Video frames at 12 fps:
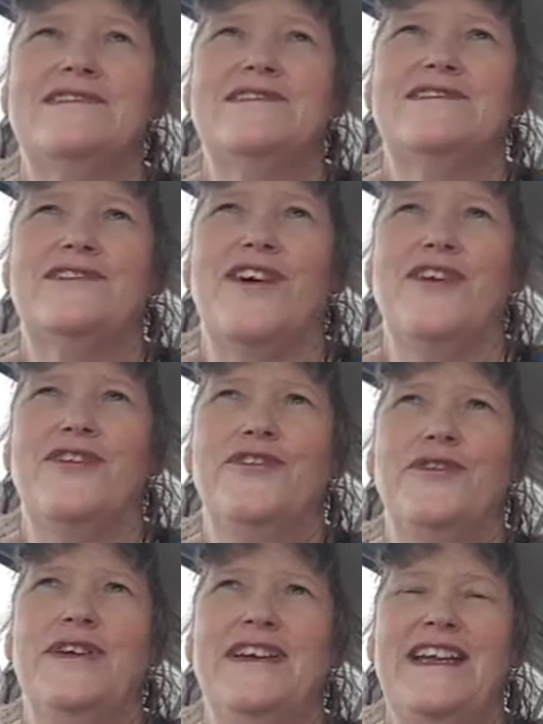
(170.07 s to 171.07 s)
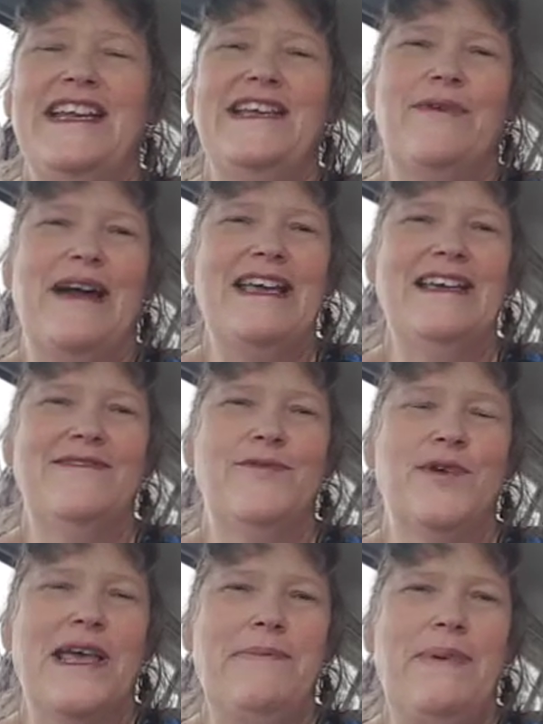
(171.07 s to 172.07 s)
So anyway,
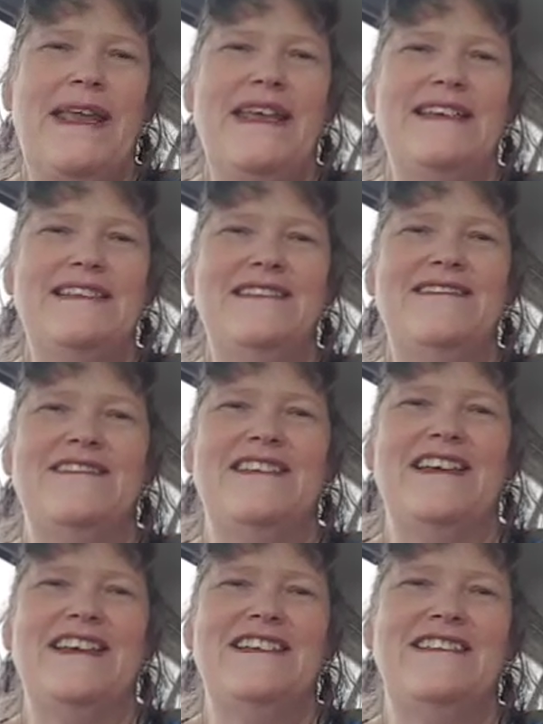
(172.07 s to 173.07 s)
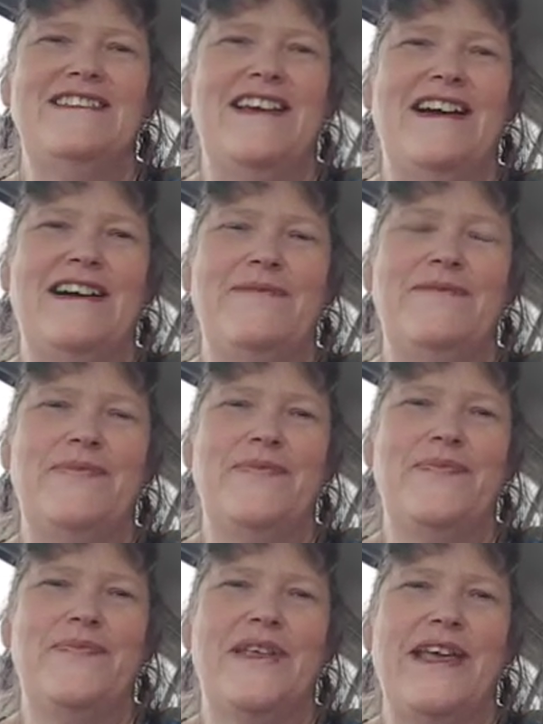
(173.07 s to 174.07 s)
we'll keep at it and
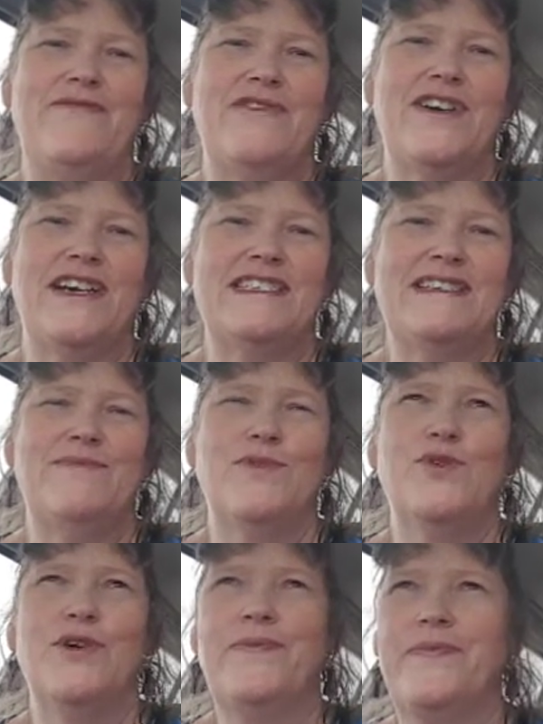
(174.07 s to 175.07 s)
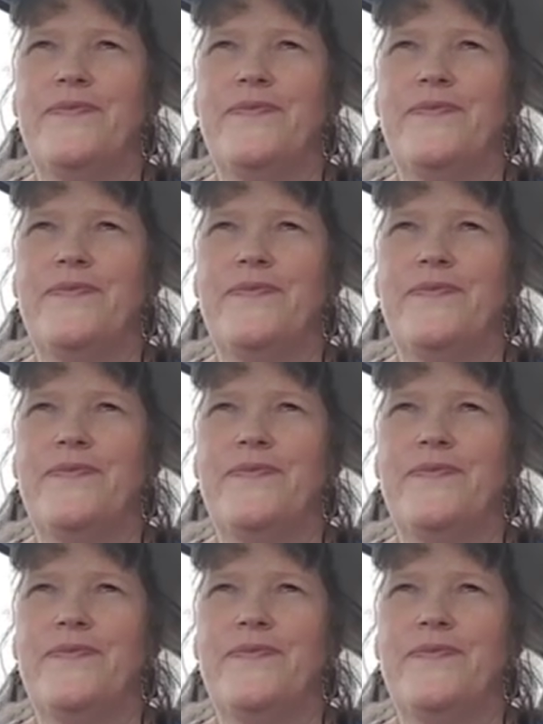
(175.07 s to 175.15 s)
advertise it more.